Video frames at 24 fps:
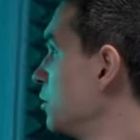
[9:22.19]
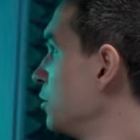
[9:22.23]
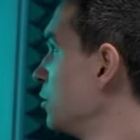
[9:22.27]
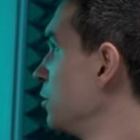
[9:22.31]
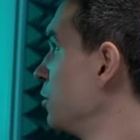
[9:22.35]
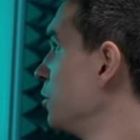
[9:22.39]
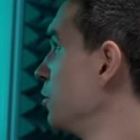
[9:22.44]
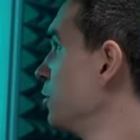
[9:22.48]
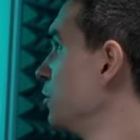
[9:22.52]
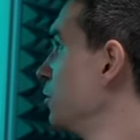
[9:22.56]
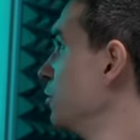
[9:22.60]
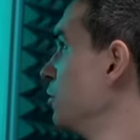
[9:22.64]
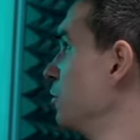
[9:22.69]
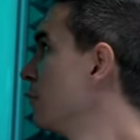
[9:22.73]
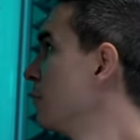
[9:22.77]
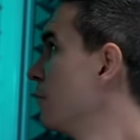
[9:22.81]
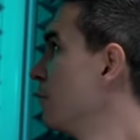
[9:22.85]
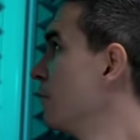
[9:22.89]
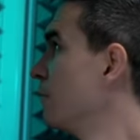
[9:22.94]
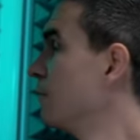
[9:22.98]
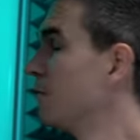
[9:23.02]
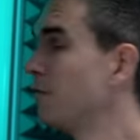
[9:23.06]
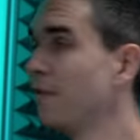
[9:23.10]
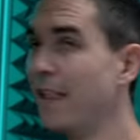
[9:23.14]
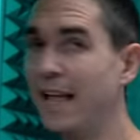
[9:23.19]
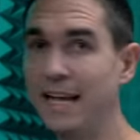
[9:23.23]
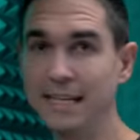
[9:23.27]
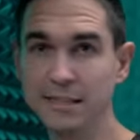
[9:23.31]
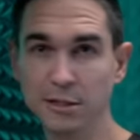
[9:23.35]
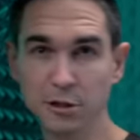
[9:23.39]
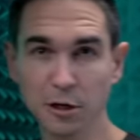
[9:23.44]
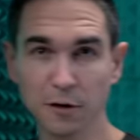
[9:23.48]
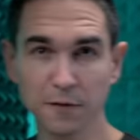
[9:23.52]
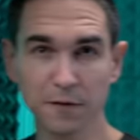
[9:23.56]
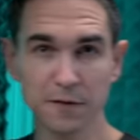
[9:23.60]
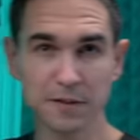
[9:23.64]
to flat
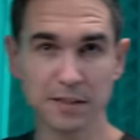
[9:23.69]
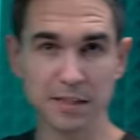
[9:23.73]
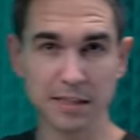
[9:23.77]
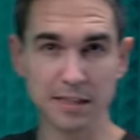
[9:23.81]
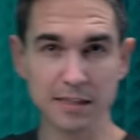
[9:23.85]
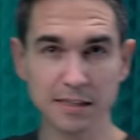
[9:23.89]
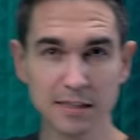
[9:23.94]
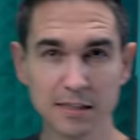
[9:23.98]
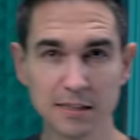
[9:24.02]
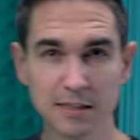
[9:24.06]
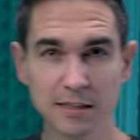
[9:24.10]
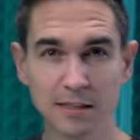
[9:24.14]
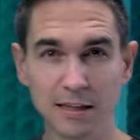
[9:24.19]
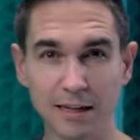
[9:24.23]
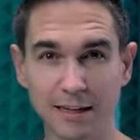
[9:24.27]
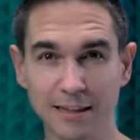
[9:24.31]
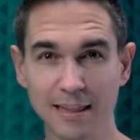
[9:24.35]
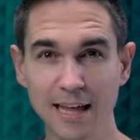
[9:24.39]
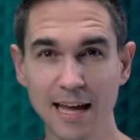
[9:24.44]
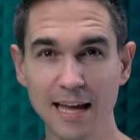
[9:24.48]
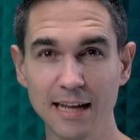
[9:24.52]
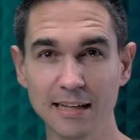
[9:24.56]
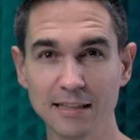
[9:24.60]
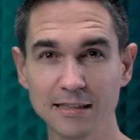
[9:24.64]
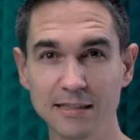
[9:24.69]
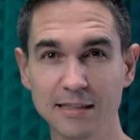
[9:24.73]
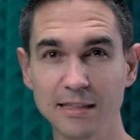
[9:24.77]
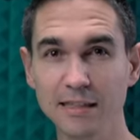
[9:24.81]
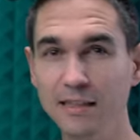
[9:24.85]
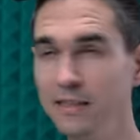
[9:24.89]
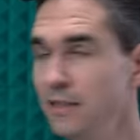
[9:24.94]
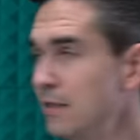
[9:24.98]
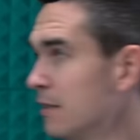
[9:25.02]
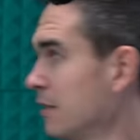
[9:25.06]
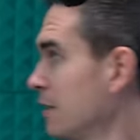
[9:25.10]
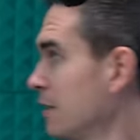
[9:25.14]
surfaces like that, see?